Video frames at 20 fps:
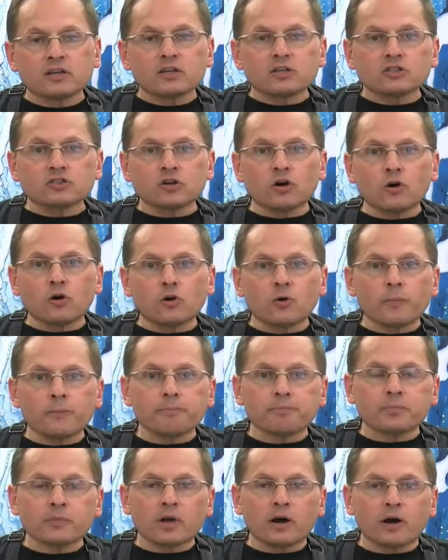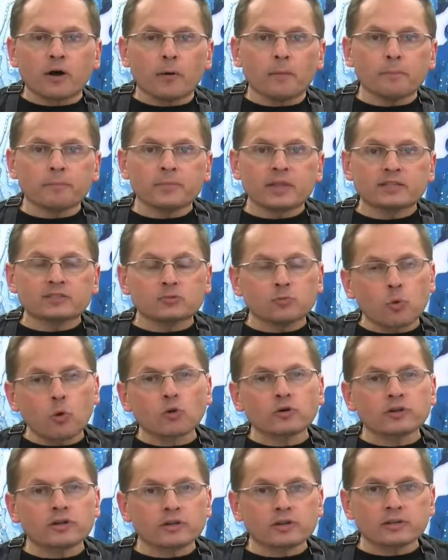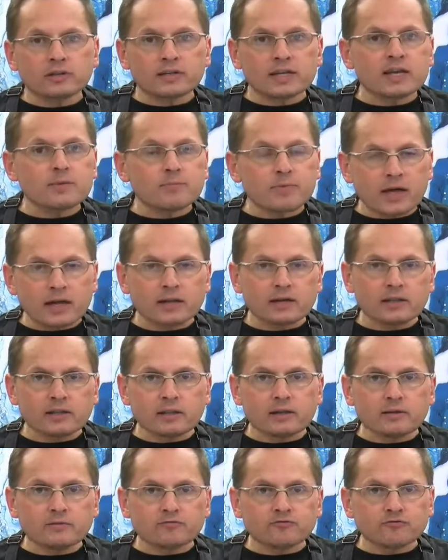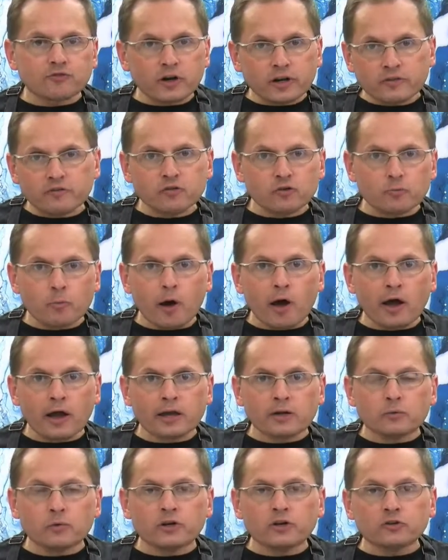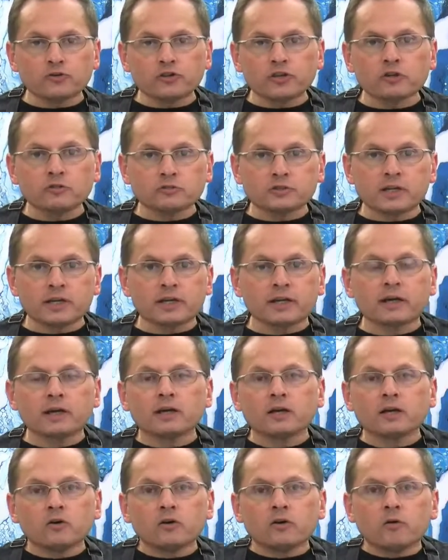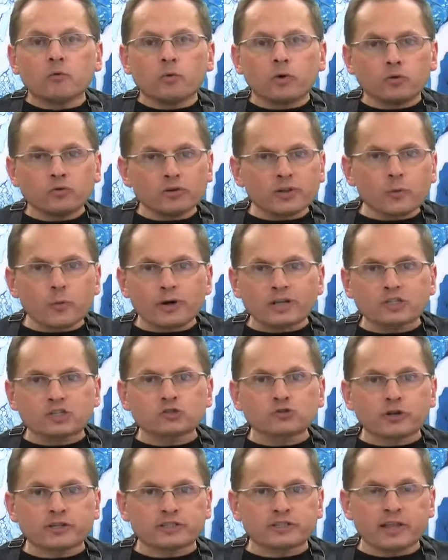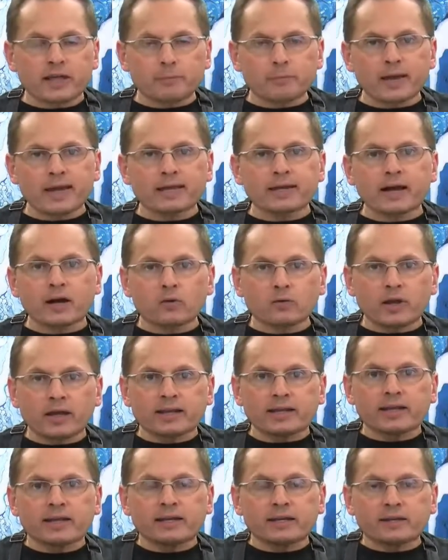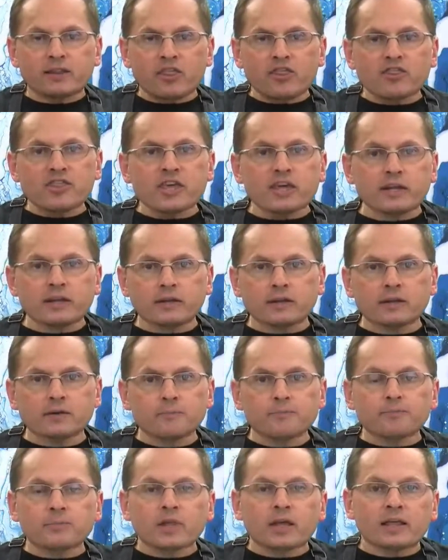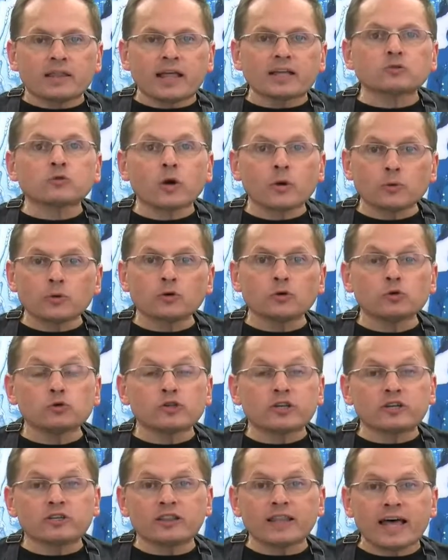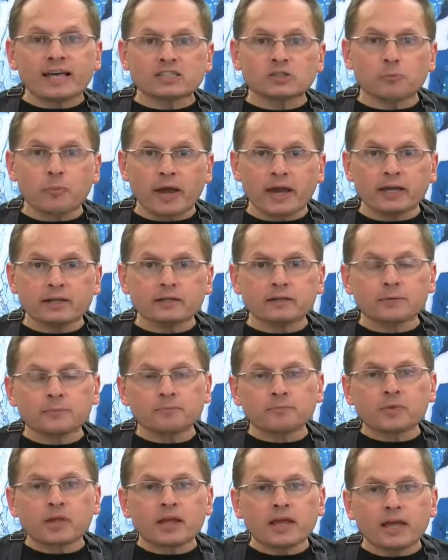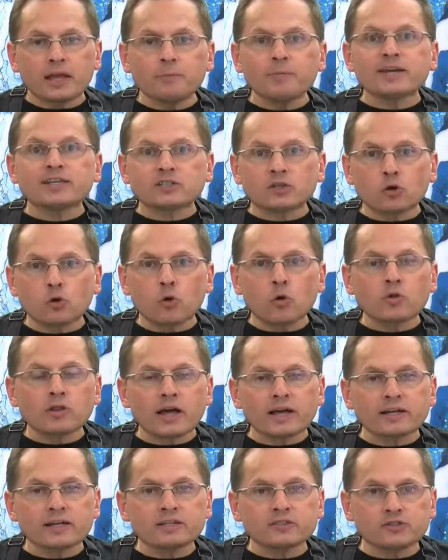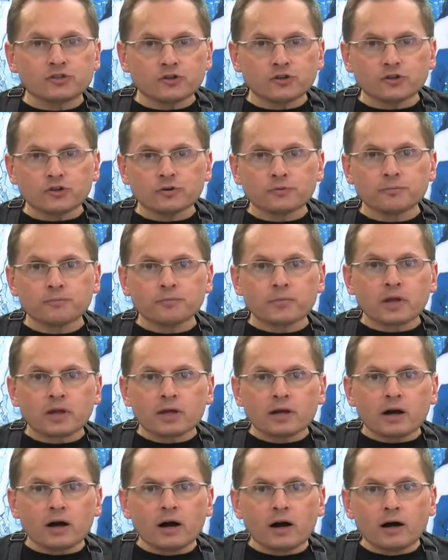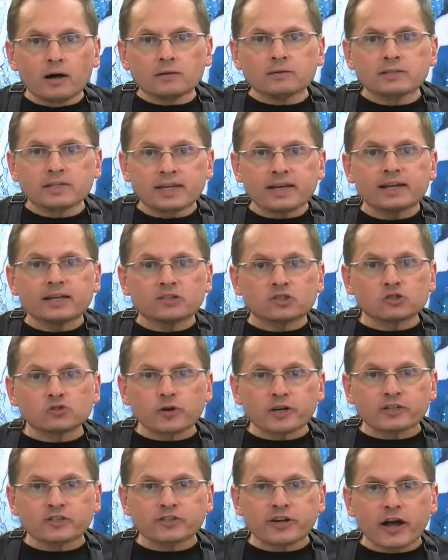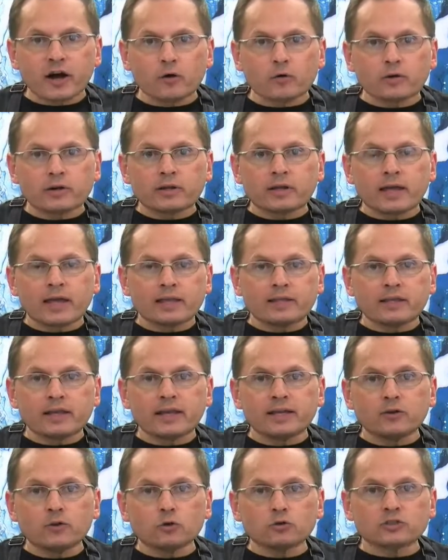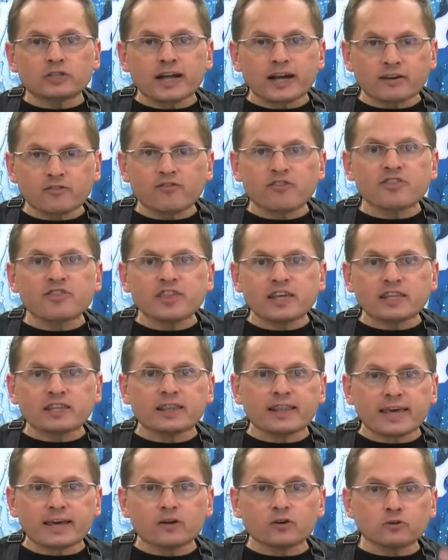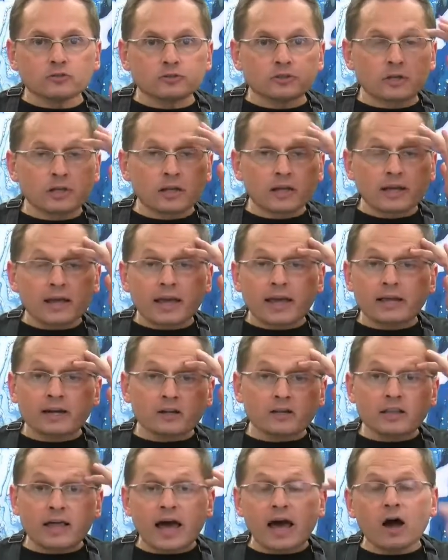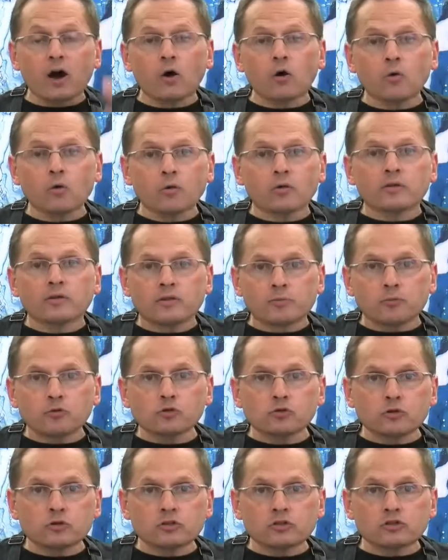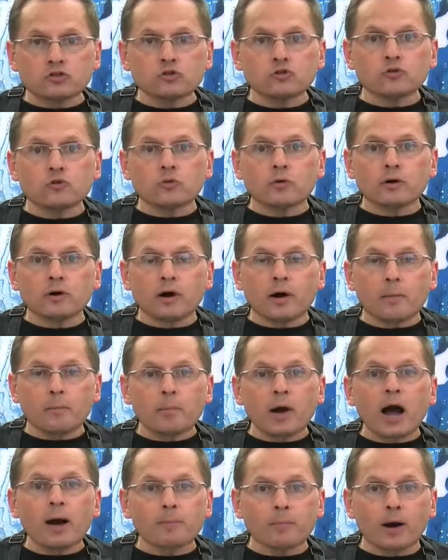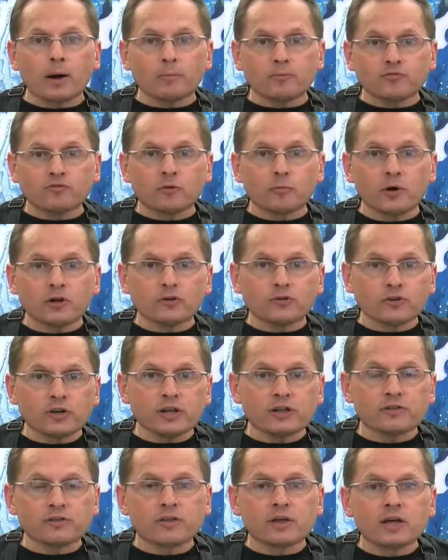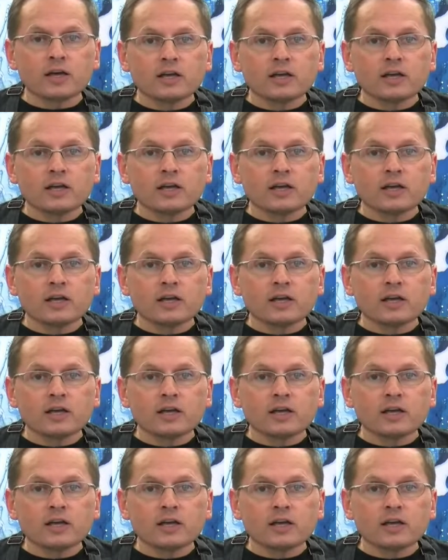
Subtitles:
So it's important to keep that in the front of your mind when you're tilting. We really want to stretch that paint out and get it thin. That's why we're using less paint. It makes it a whole lot easier to get it stretched out in those kind of thin layers and allow the pearls to pop up from underneath.